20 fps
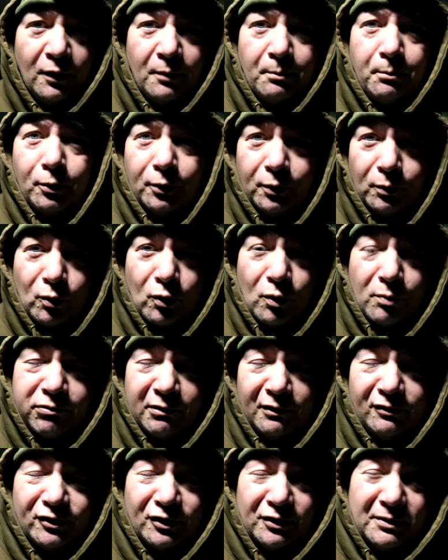put the
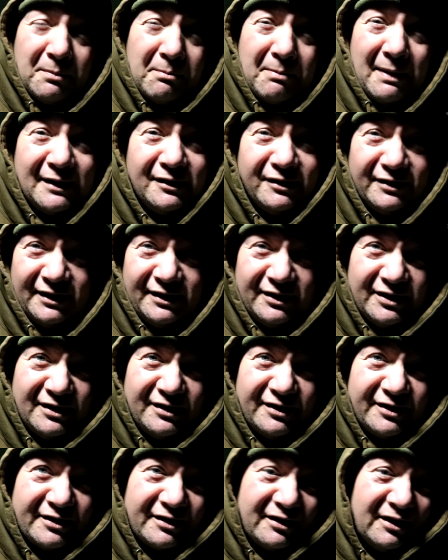waterproofs on and basically
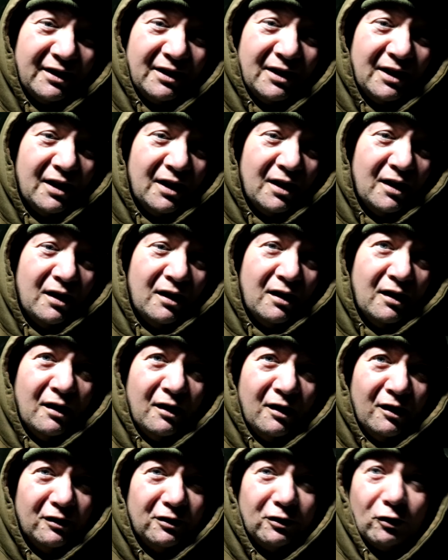just
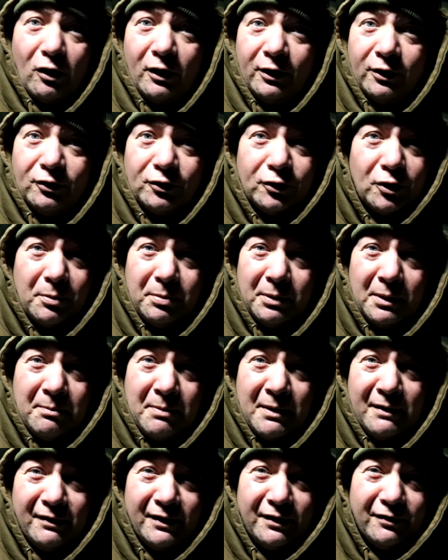lied on top of
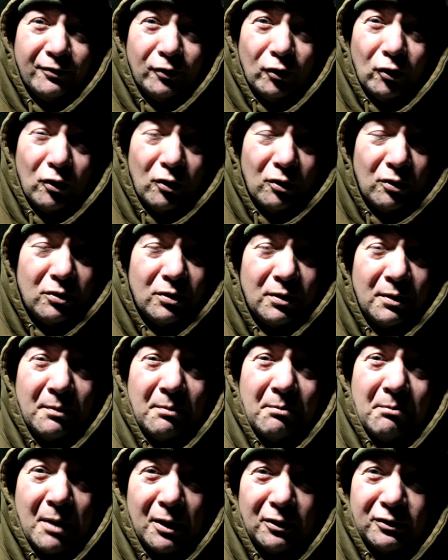the bivvy for
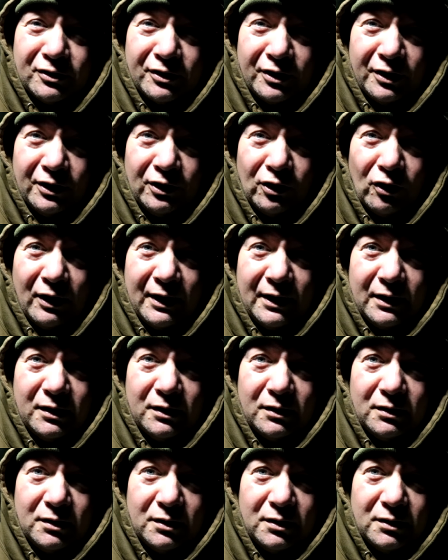most of the night,
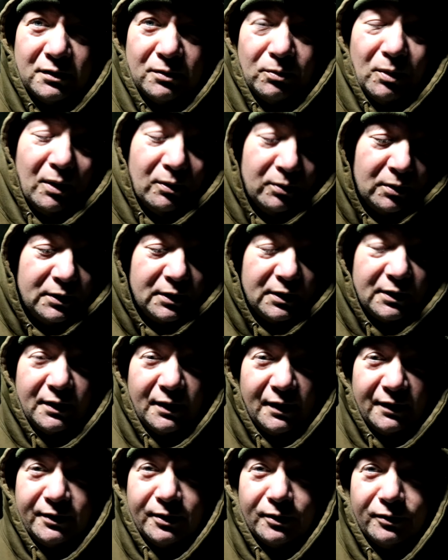well,
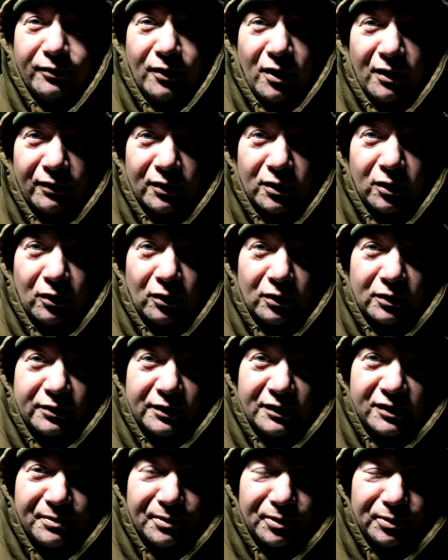until 5 o'clock
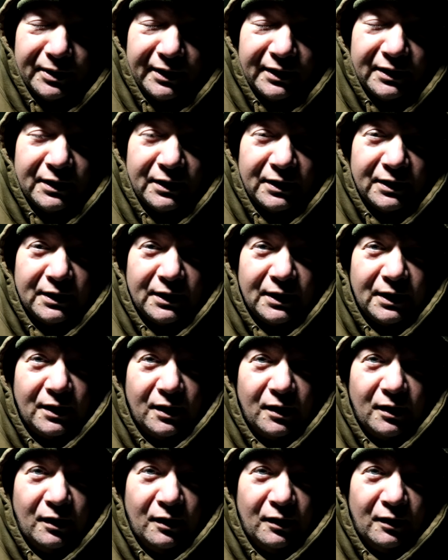this morning,
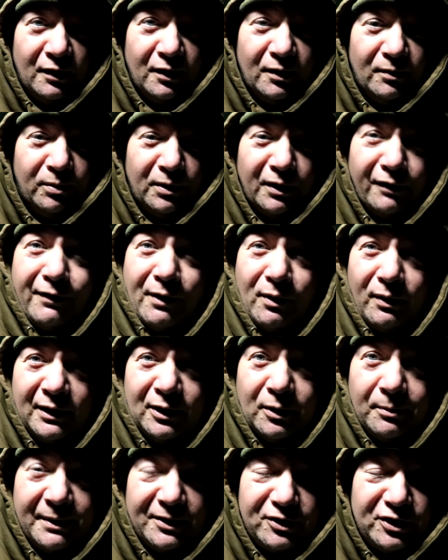and I felt a
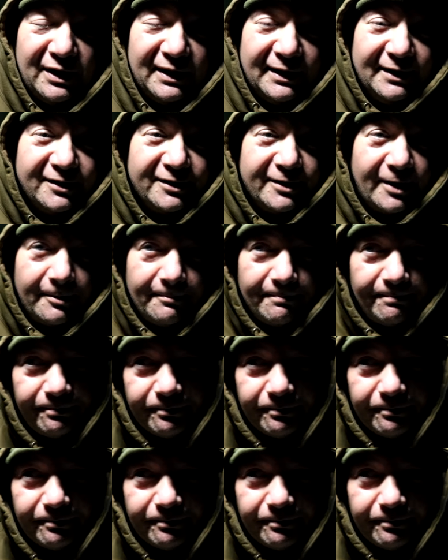little bit chilly. So